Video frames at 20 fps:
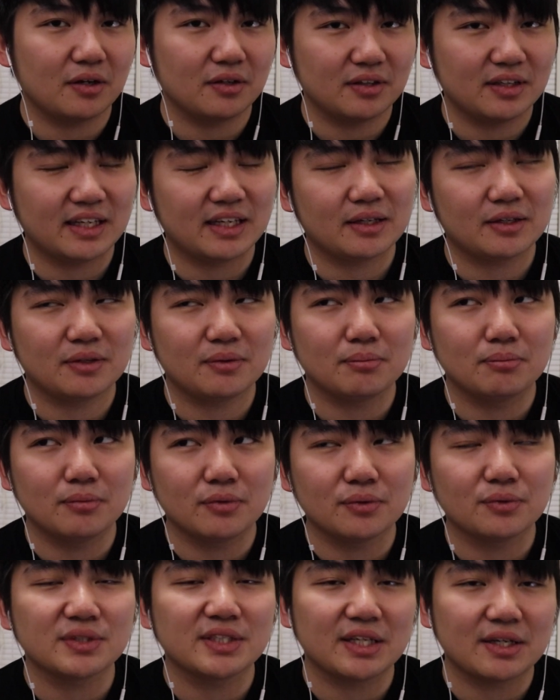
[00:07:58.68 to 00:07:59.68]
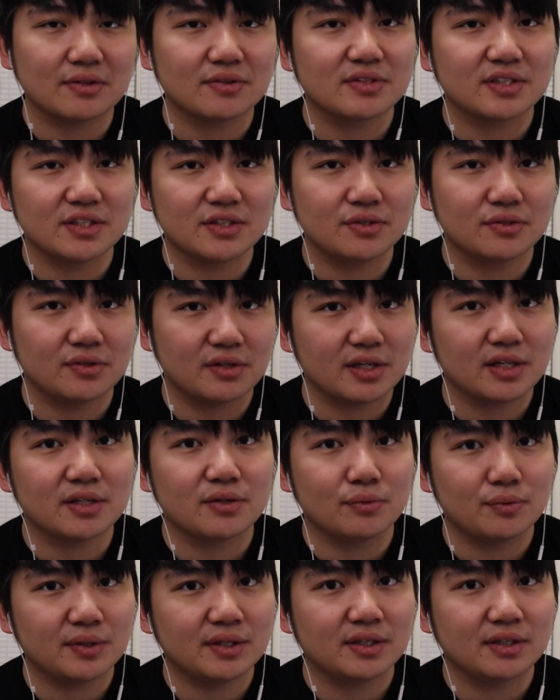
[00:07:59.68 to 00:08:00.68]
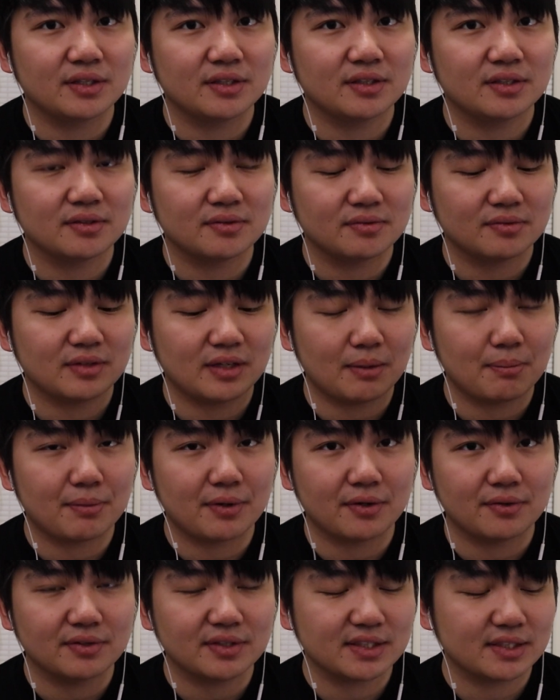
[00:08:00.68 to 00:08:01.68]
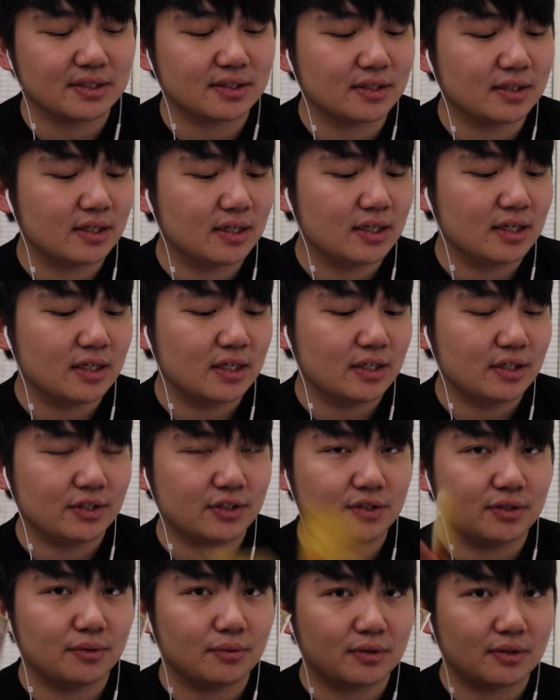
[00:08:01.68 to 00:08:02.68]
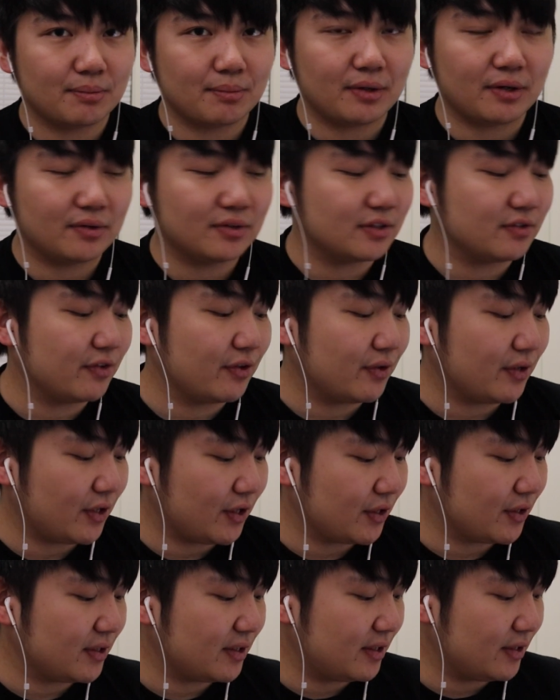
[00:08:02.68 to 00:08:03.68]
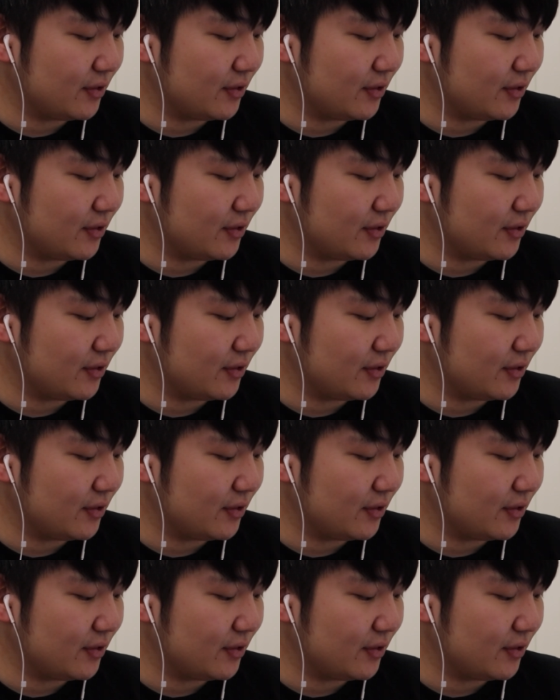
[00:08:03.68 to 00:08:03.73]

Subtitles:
like most guaranteed you're gonna win the comparison. So the Baron's very good.